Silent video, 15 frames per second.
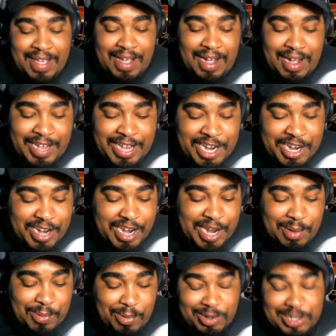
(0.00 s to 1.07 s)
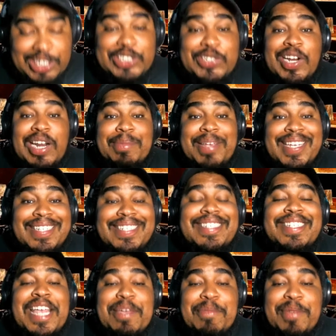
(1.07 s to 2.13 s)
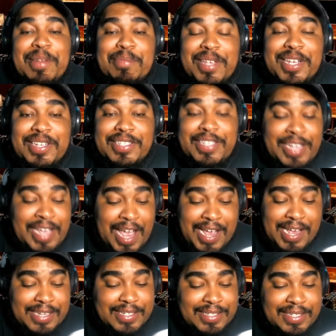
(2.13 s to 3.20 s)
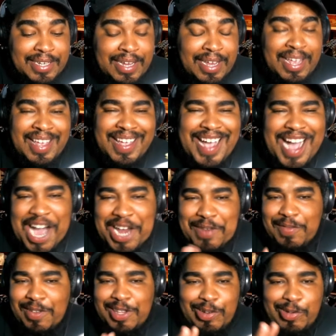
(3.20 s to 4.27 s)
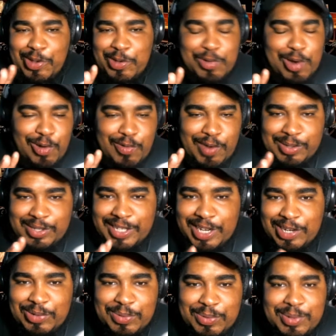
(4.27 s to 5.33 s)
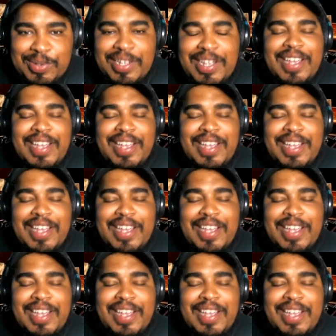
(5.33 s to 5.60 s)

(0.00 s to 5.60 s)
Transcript: I hear A Ward is trying to make a statement because he has kind of a little URL schedule.